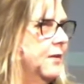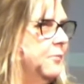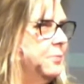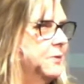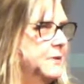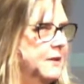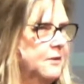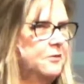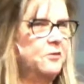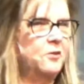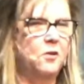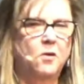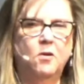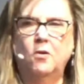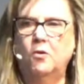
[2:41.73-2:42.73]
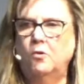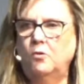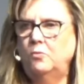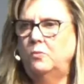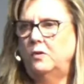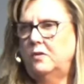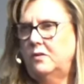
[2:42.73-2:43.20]
But there's a whole
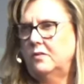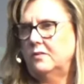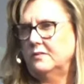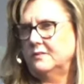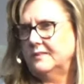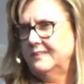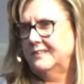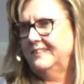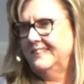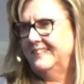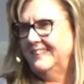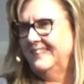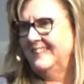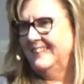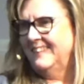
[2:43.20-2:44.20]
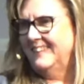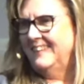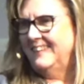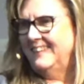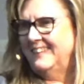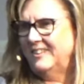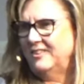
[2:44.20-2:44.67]
world.
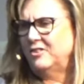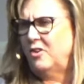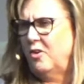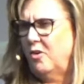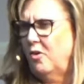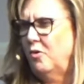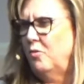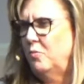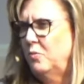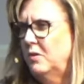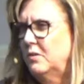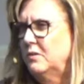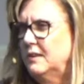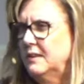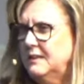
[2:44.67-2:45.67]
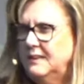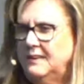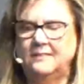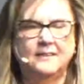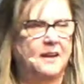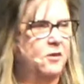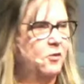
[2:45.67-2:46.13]
There's a whole world that
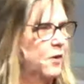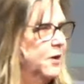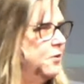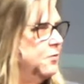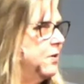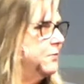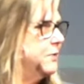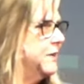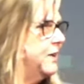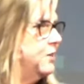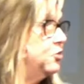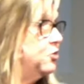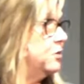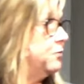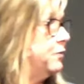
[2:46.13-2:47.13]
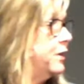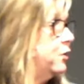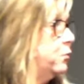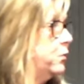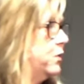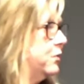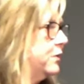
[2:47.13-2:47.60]
needs that greater revelation of their
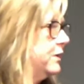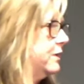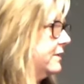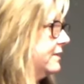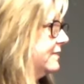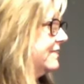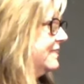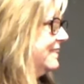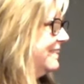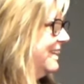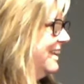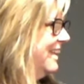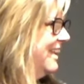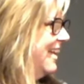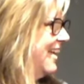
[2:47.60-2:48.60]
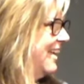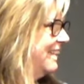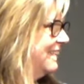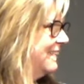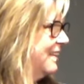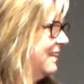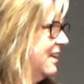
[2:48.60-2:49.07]
worthiness
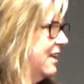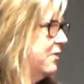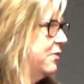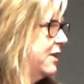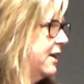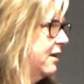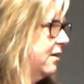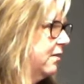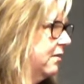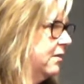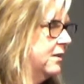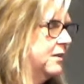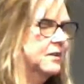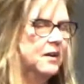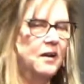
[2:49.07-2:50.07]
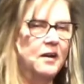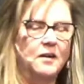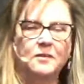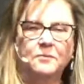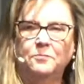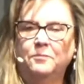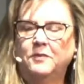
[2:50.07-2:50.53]
and their
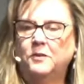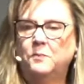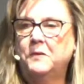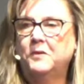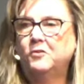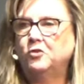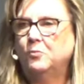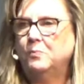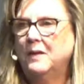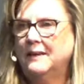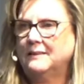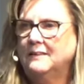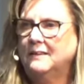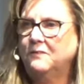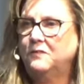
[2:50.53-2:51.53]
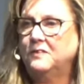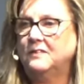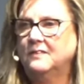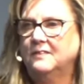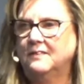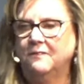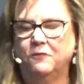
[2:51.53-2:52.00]
spiritual
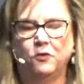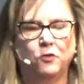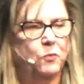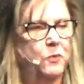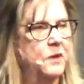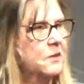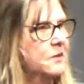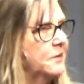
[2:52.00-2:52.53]
magnificence, if you will.